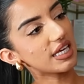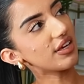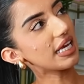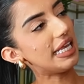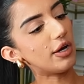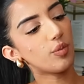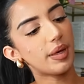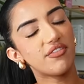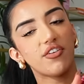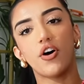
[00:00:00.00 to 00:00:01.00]
giving a little
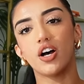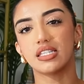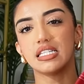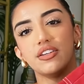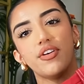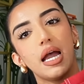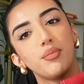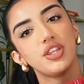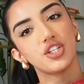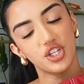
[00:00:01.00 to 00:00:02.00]
bit of a varsity
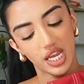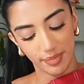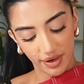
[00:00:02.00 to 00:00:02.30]
vibe with the shape